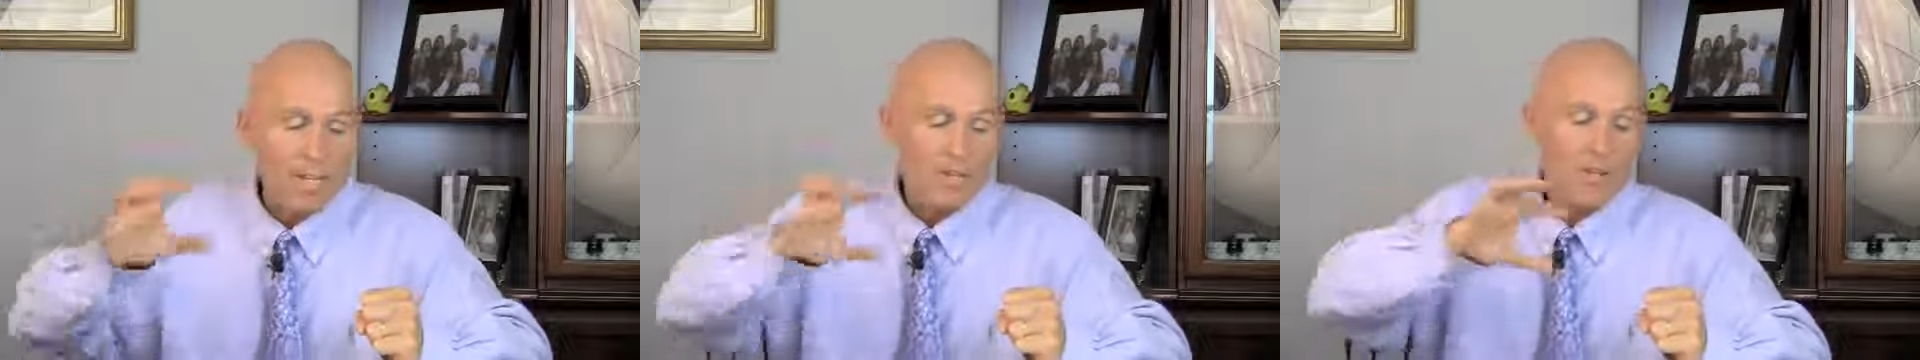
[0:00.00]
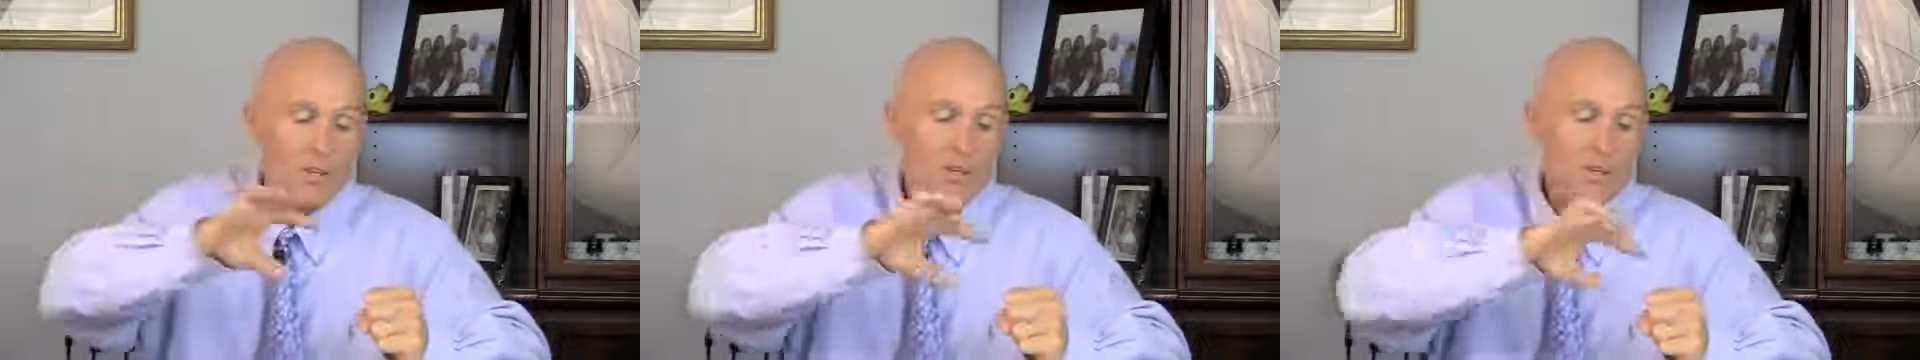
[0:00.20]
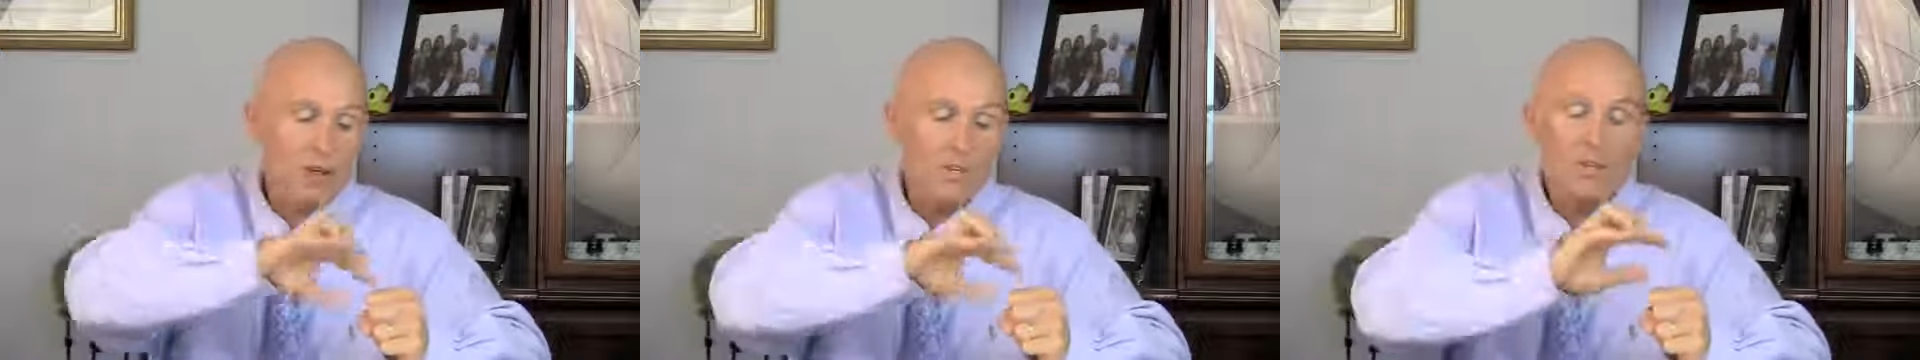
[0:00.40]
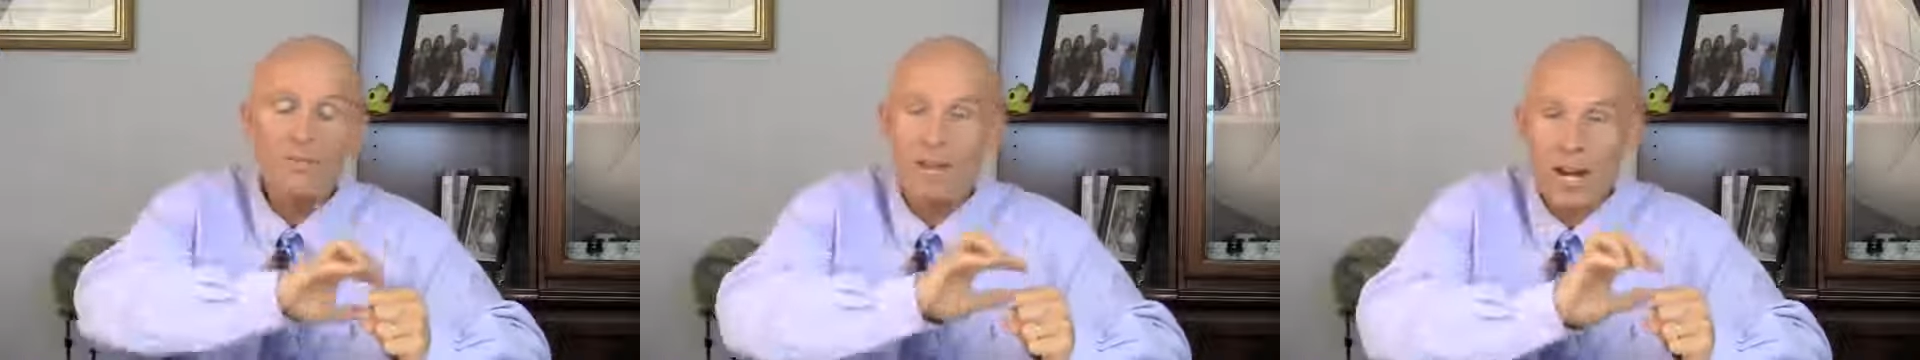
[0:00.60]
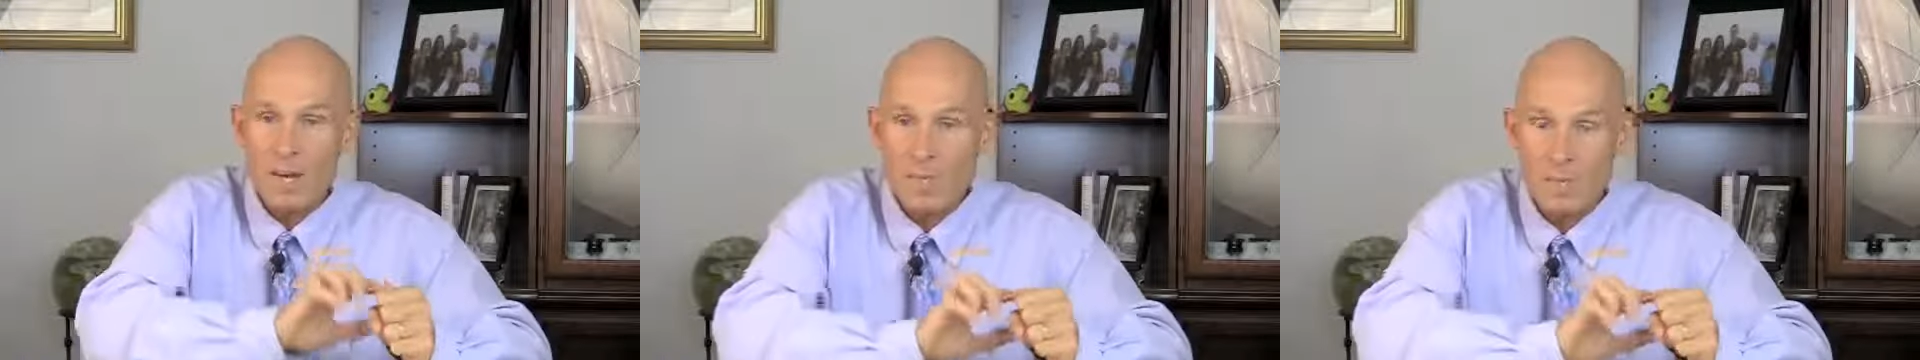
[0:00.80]
So those
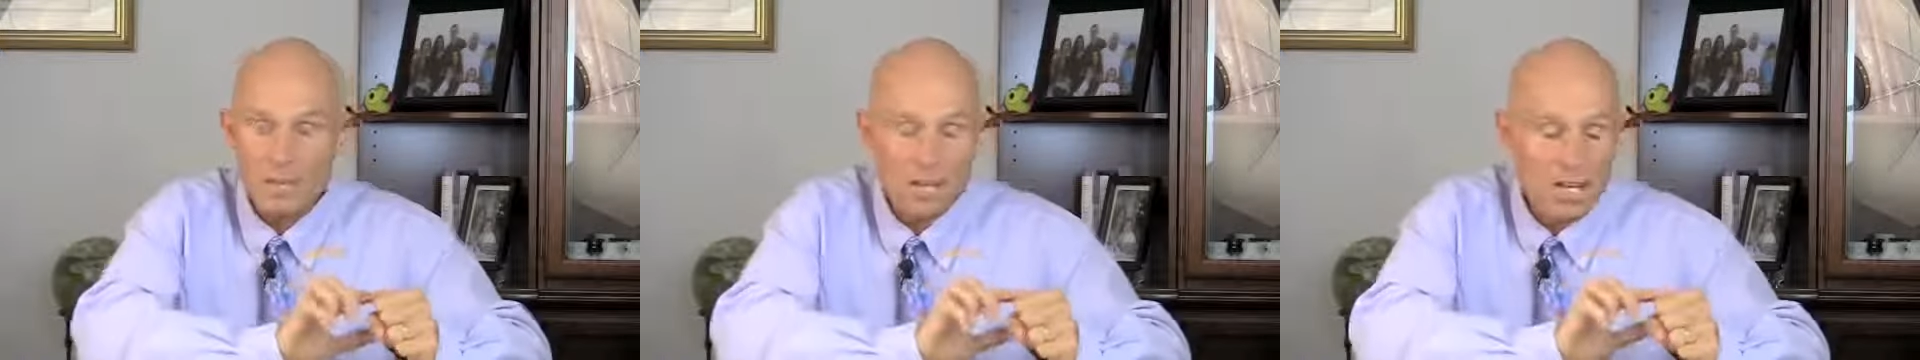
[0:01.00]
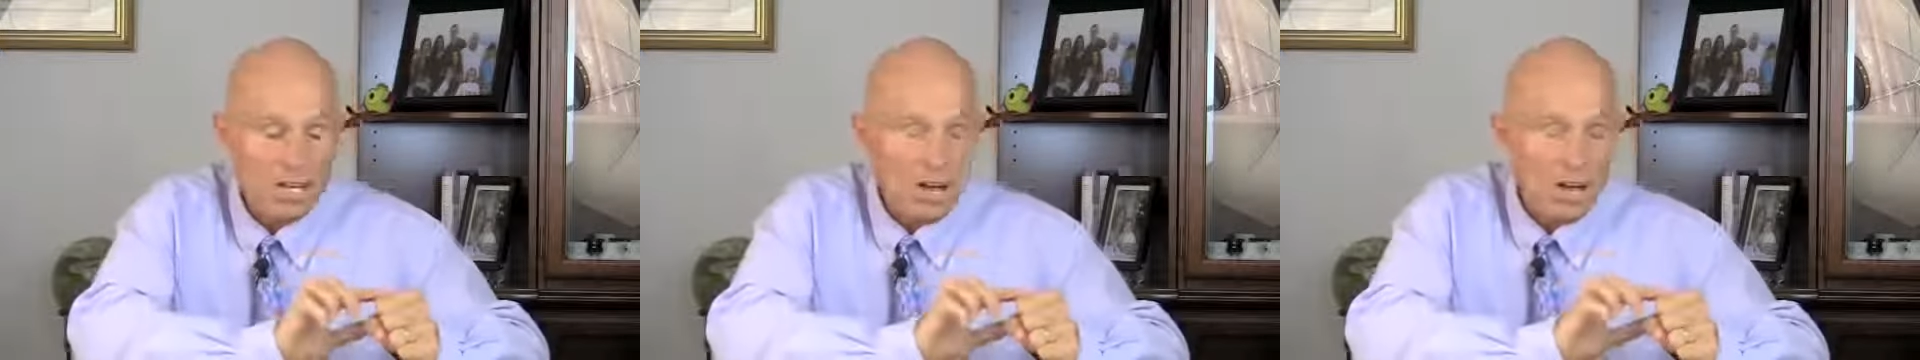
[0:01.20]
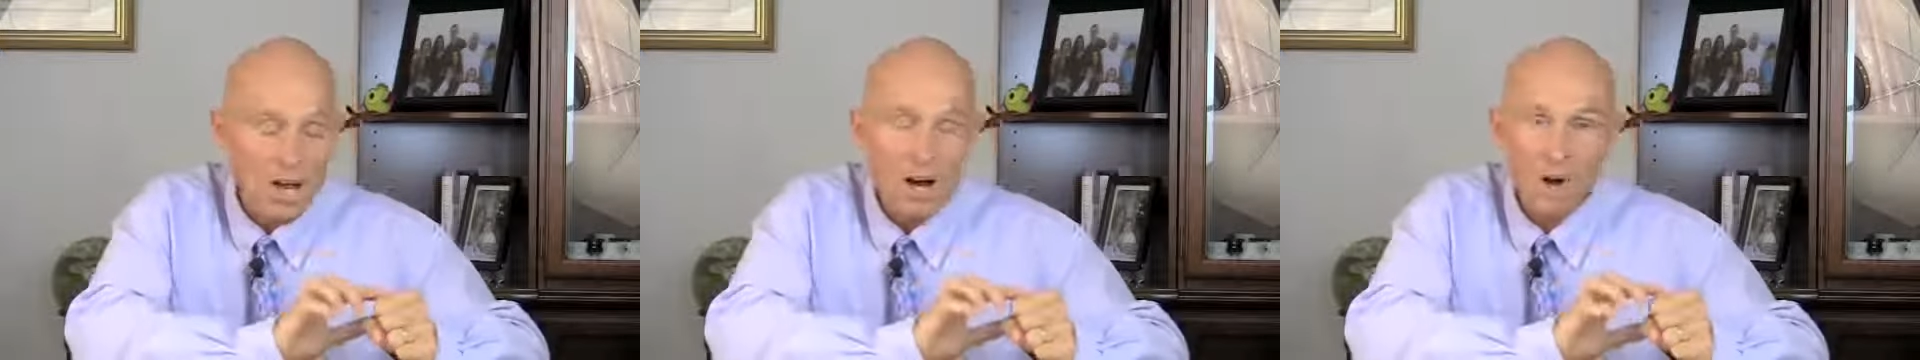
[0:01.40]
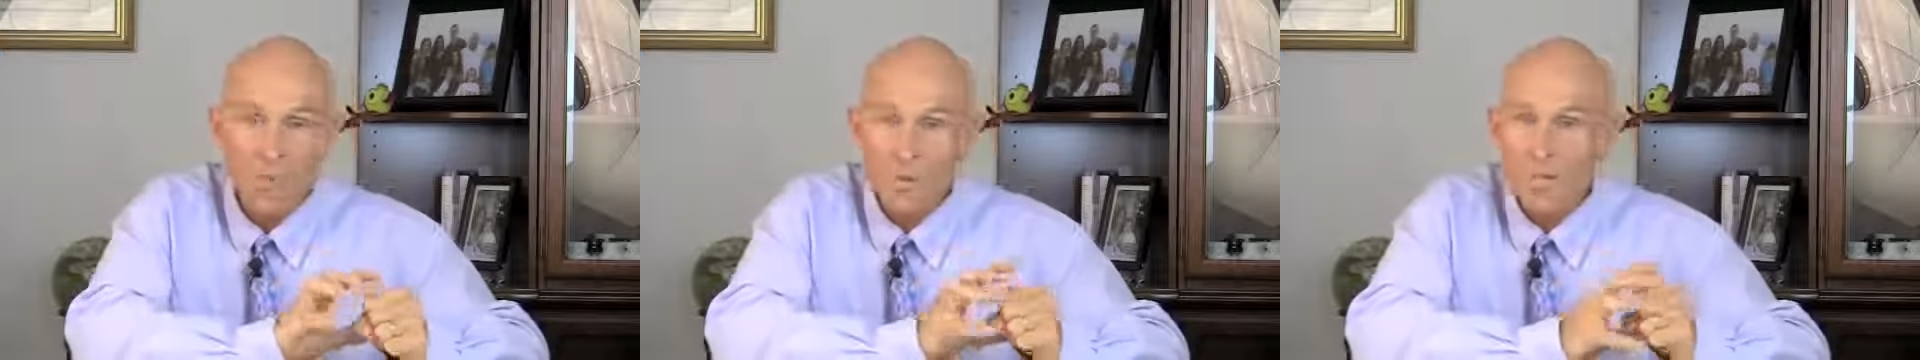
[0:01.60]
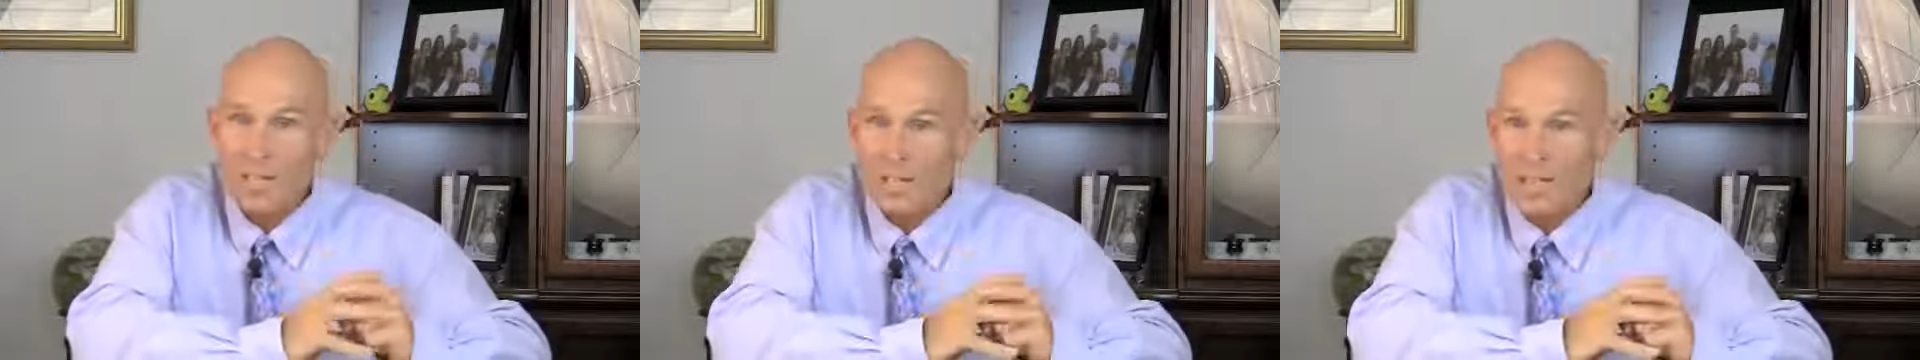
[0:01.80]
fibers
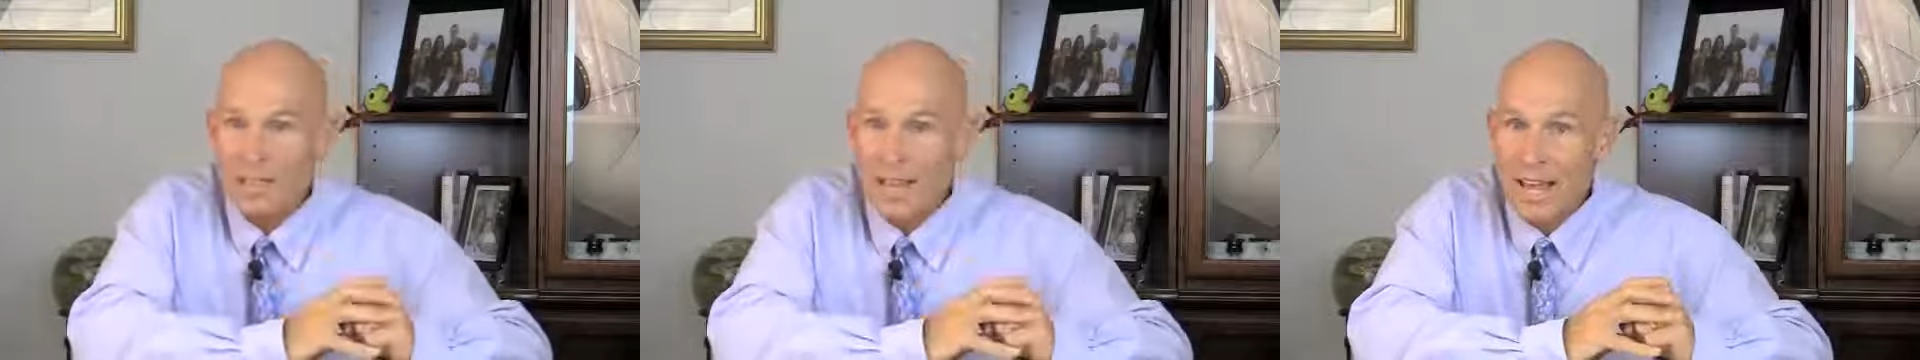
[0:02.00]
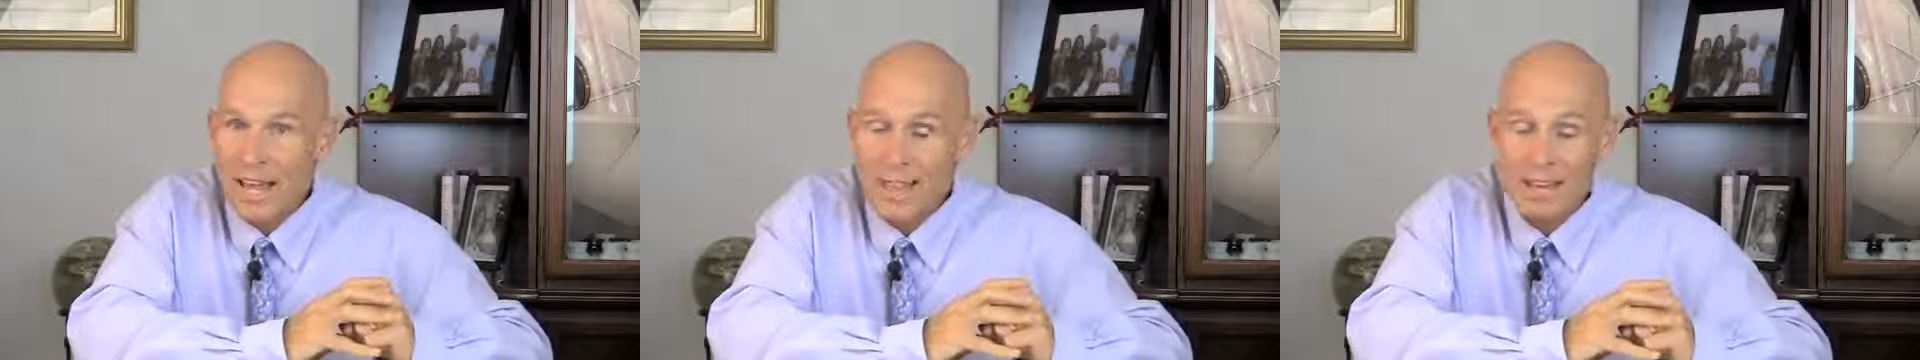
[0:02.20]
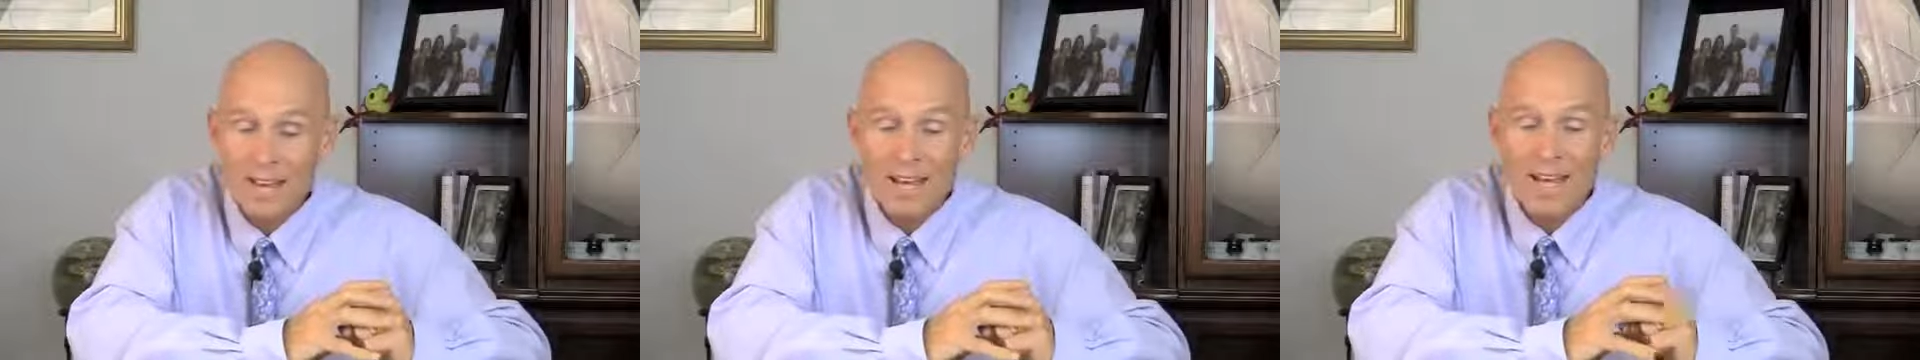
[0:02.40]
will just stay there,